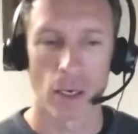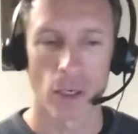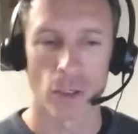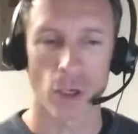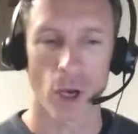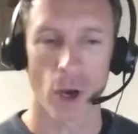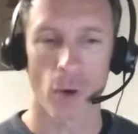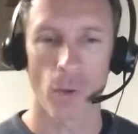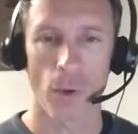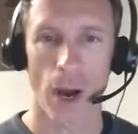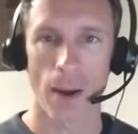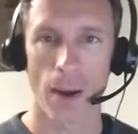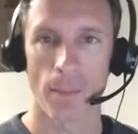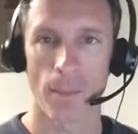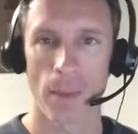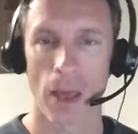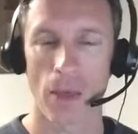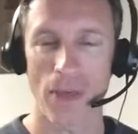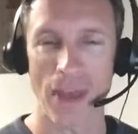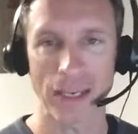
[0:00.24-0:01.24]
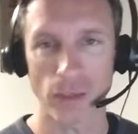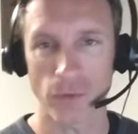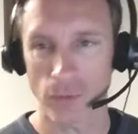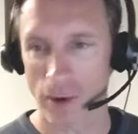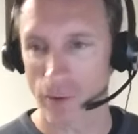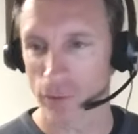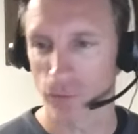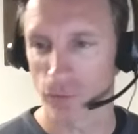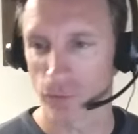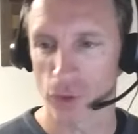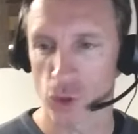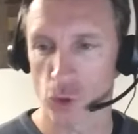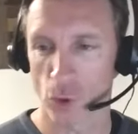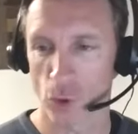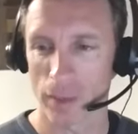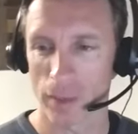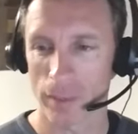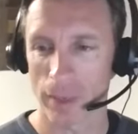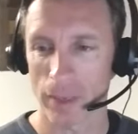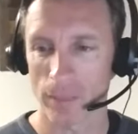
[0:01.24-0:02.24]
Thank you for everyone for
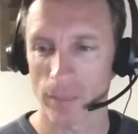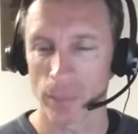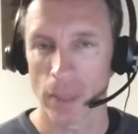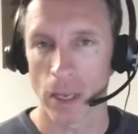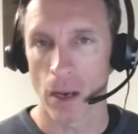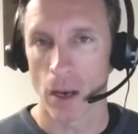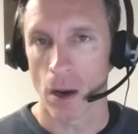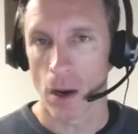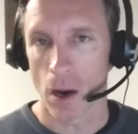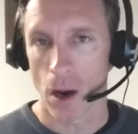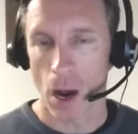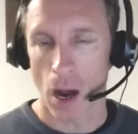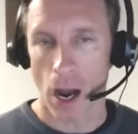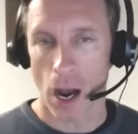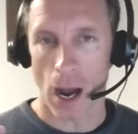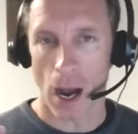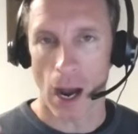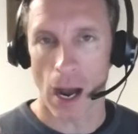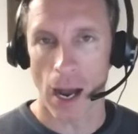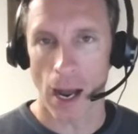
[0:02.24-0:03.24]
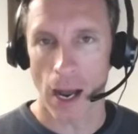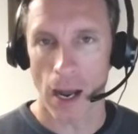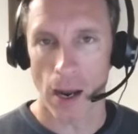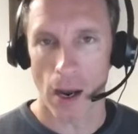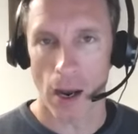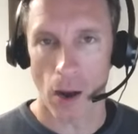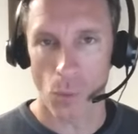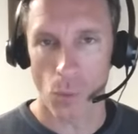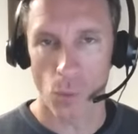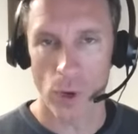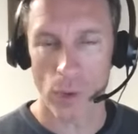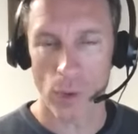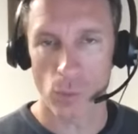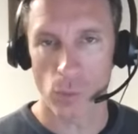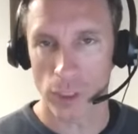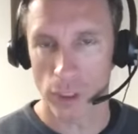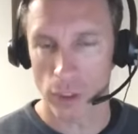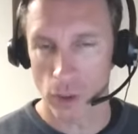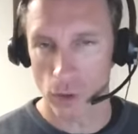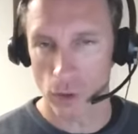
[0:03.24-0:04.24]
joining me. What
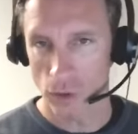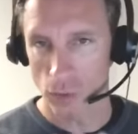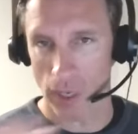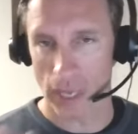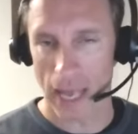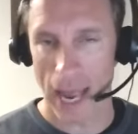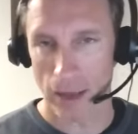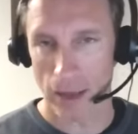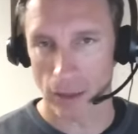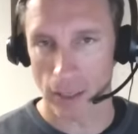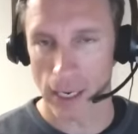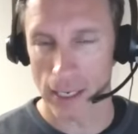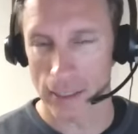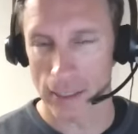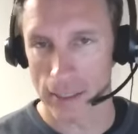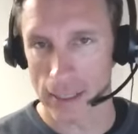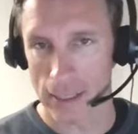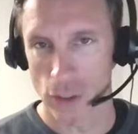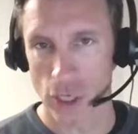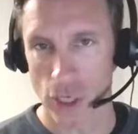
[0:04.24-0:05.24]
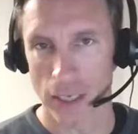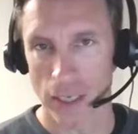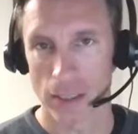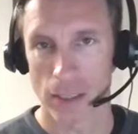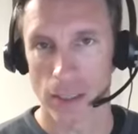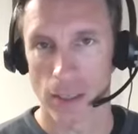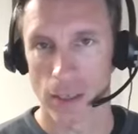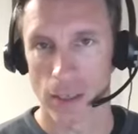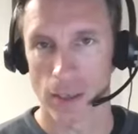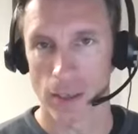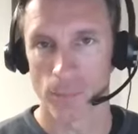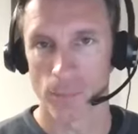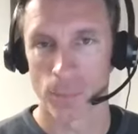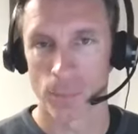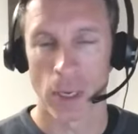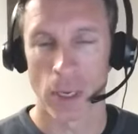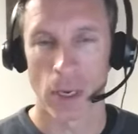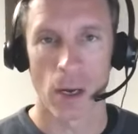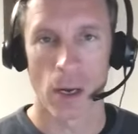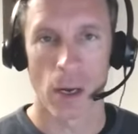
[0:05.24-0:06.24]
we're going to do is want to outline the agenda here.
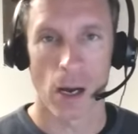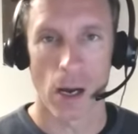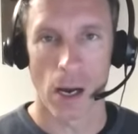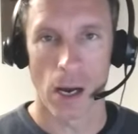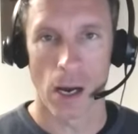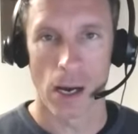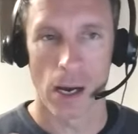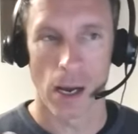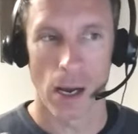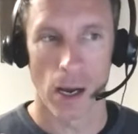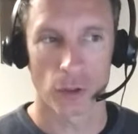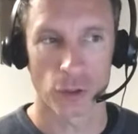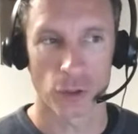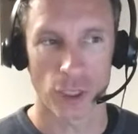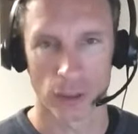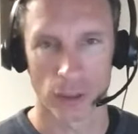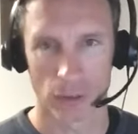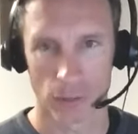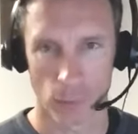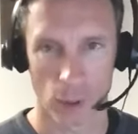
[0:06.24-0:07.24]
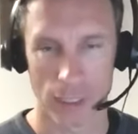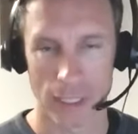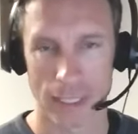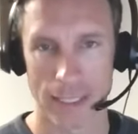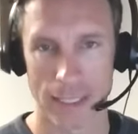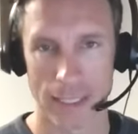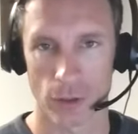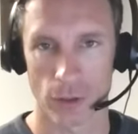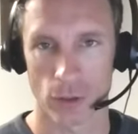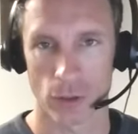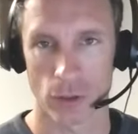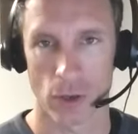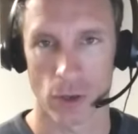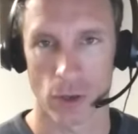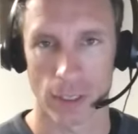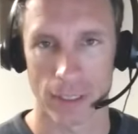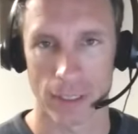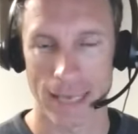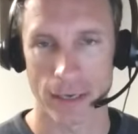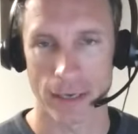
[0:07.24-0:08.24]
I'll share a little more details
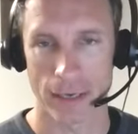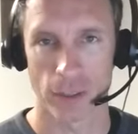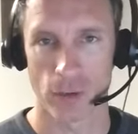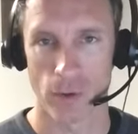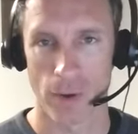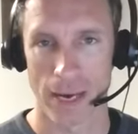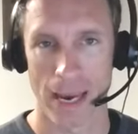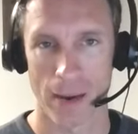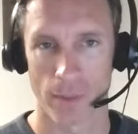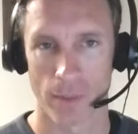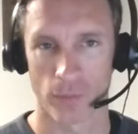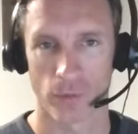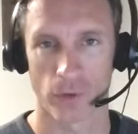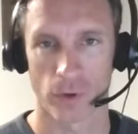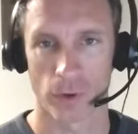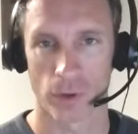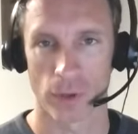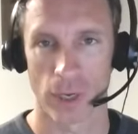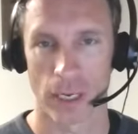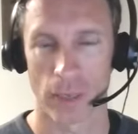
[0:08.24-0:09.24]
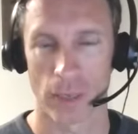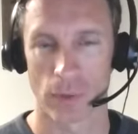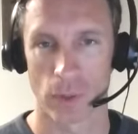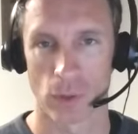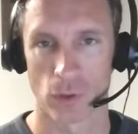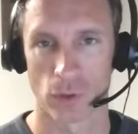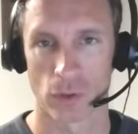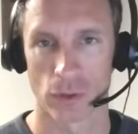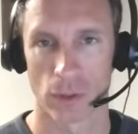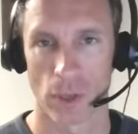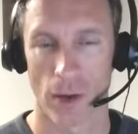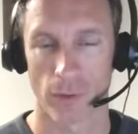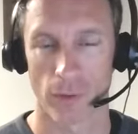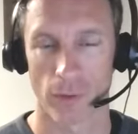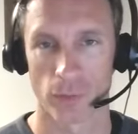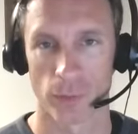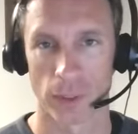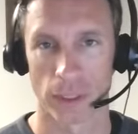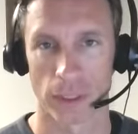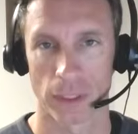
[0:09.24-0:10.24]
on exactly who I am for anyone who's not
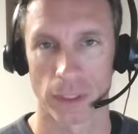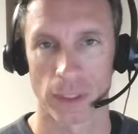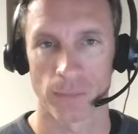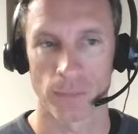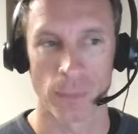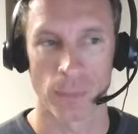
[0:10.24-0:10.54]
familiar.